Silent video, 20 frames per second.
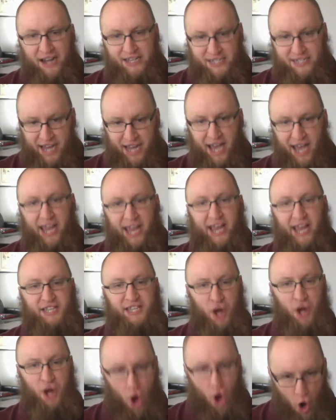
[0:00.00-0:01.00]
Day is
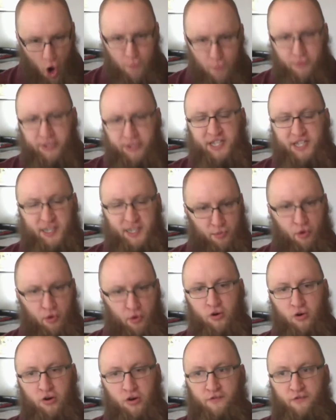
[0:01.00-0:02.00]
an open
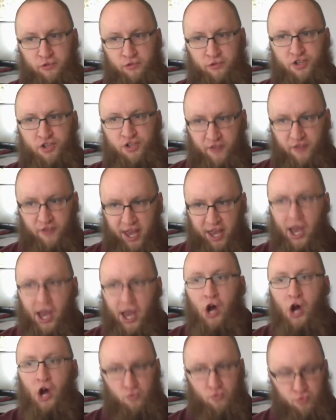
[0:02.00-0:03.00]
supporter of Roosh V.
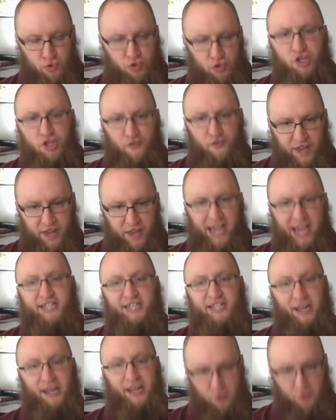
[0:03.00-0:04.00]
Roosh V is a
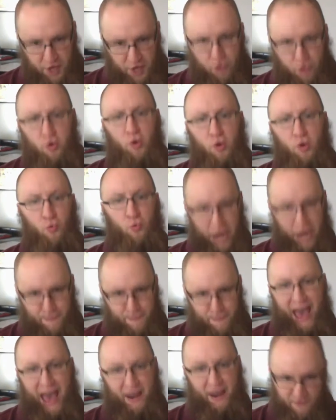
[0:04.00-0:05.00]
literal rape
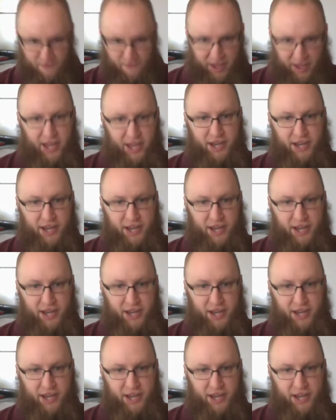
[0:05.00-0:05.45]
advocate.